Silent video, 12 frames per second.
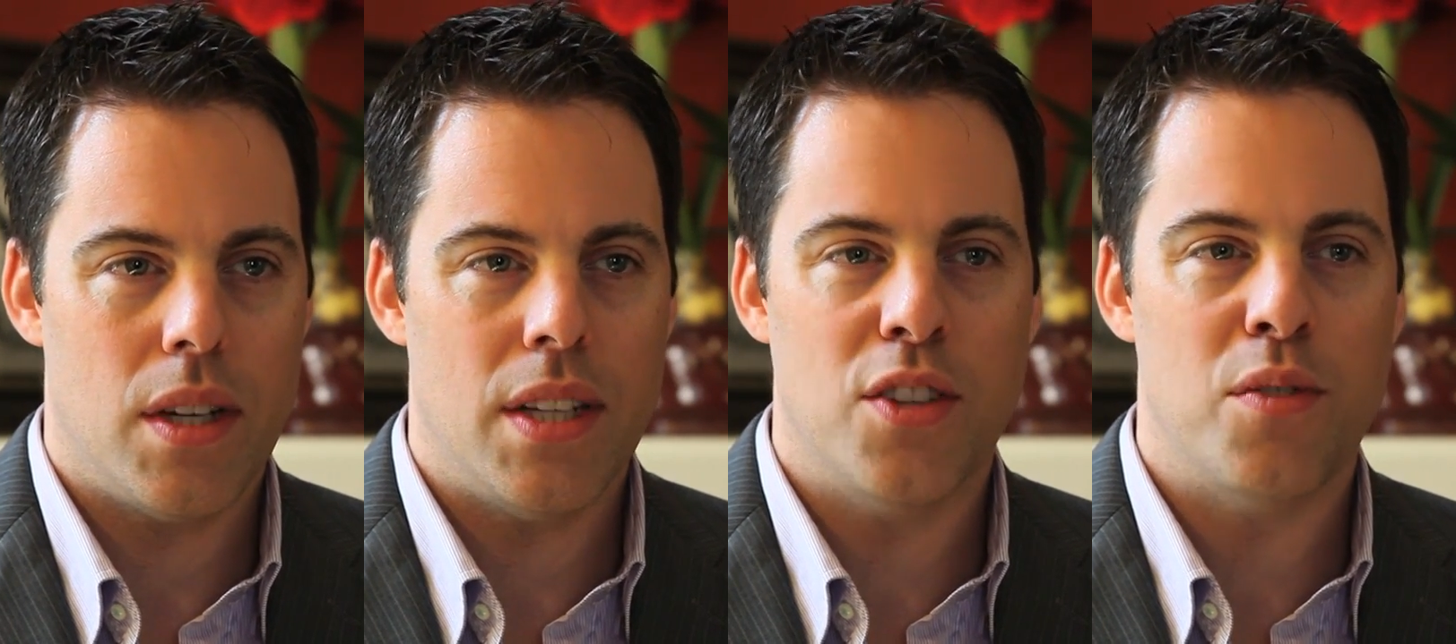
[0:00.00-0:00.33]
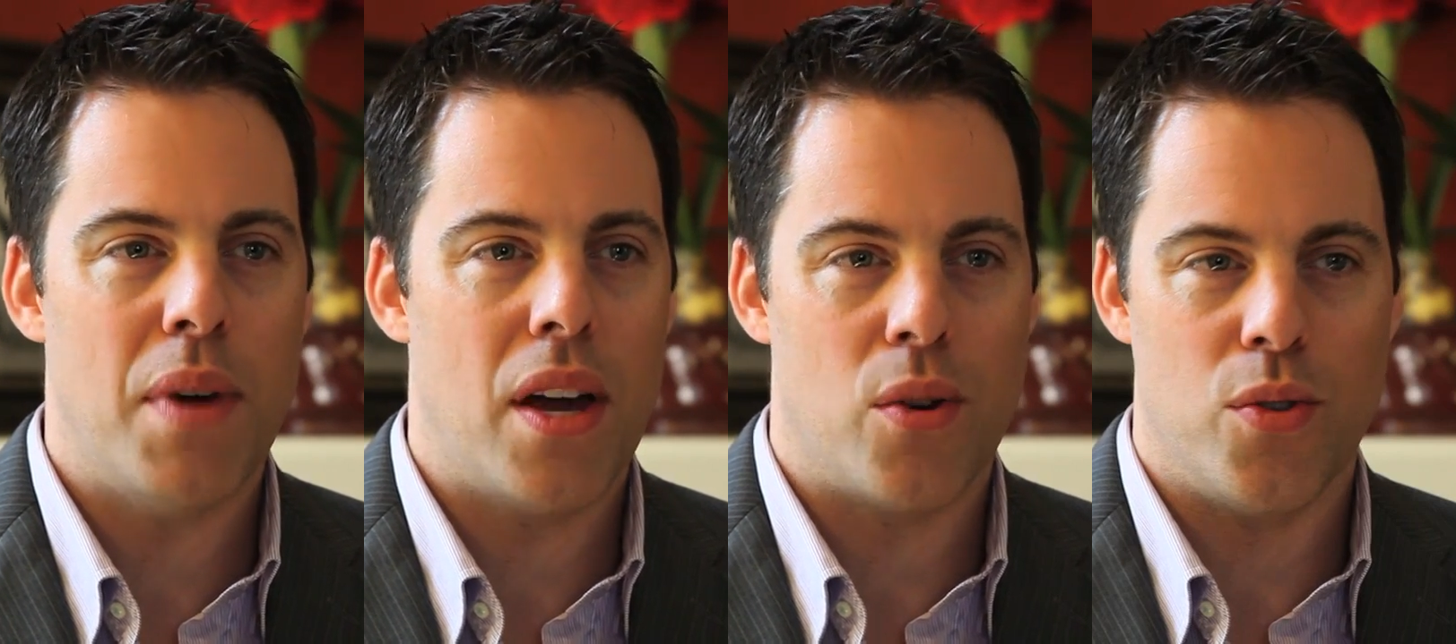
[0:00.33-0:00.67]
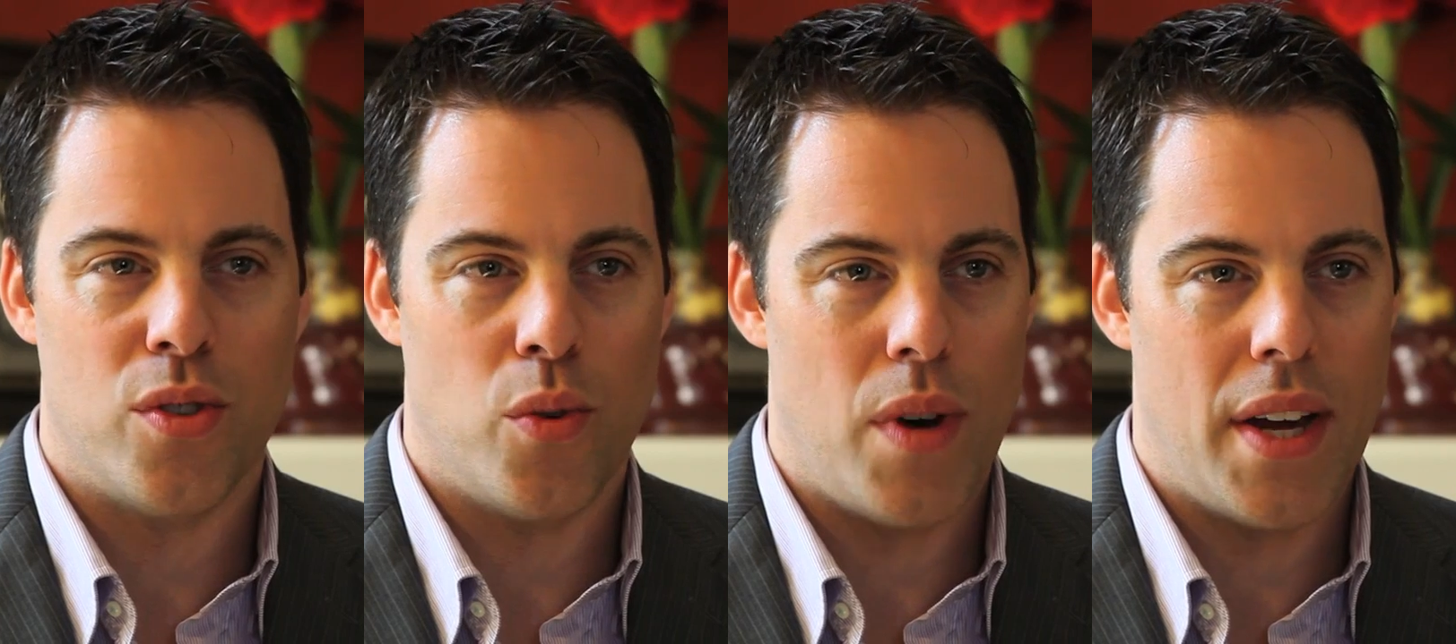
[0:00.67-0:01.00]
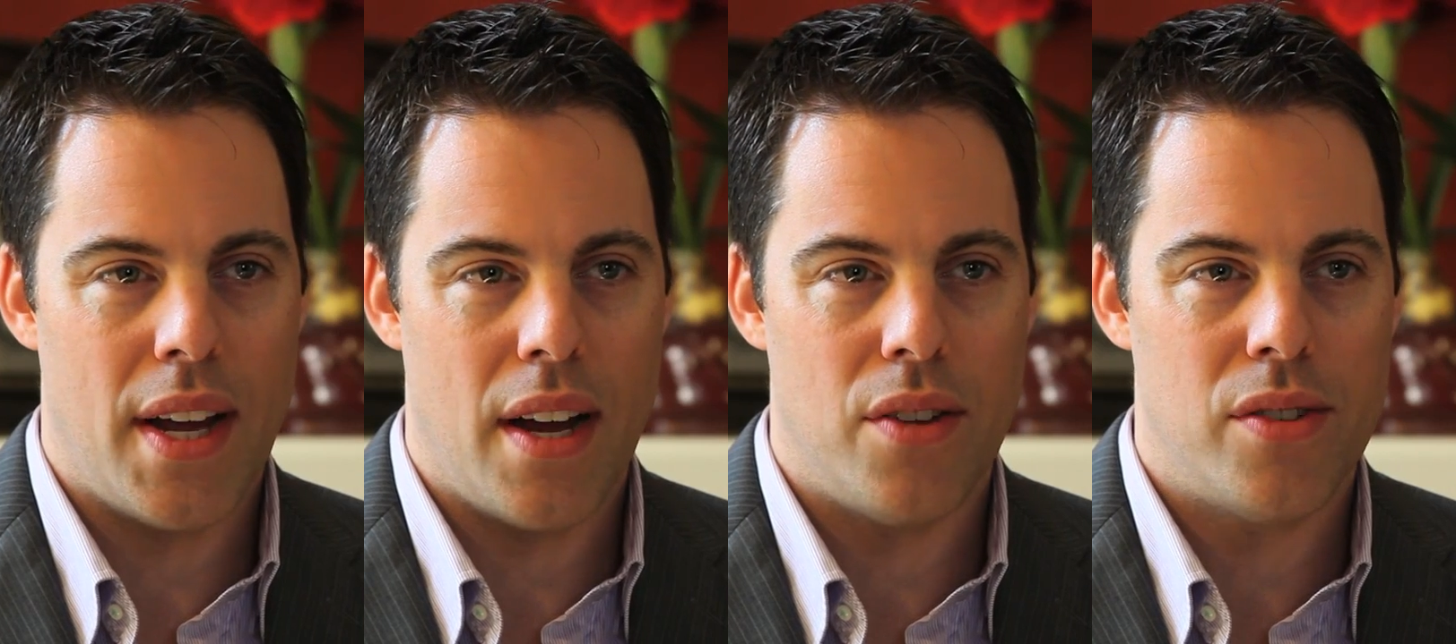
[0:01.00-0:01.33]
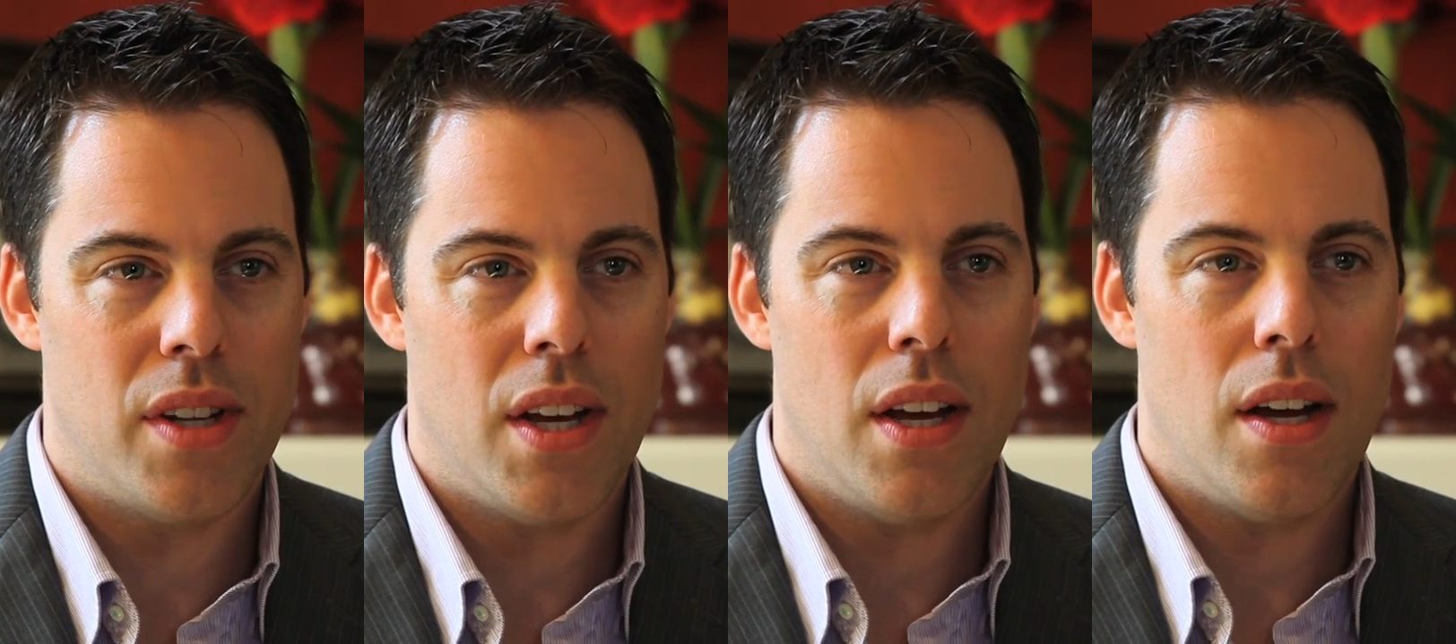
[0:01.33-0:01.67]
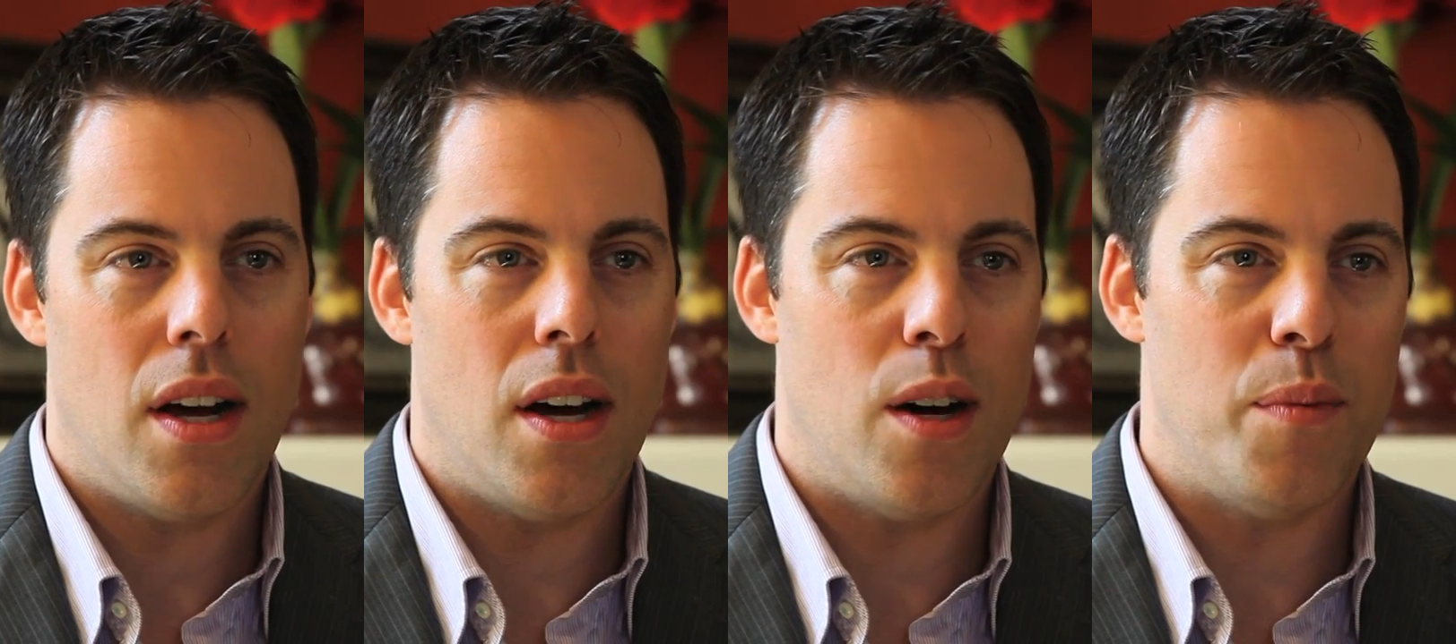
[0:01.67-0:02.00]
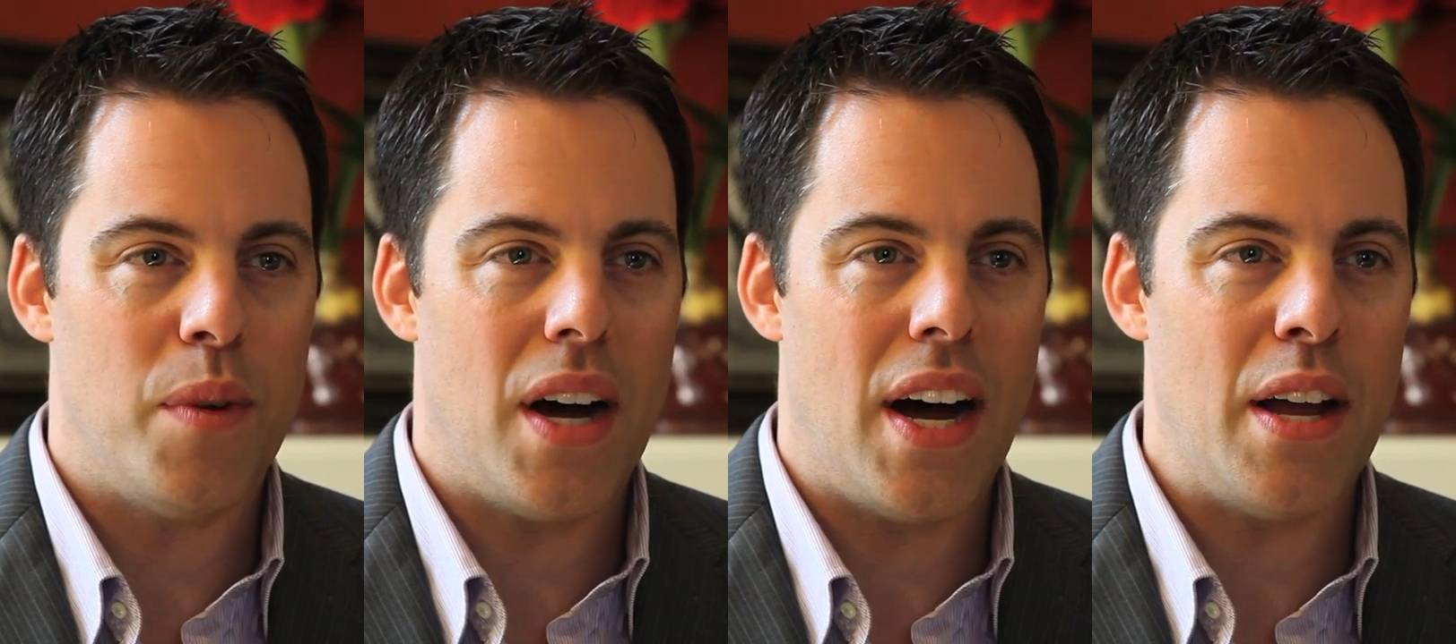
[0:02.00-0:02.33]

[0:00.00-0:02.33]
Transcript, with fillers: It doesn't matter who's in the White House. Um,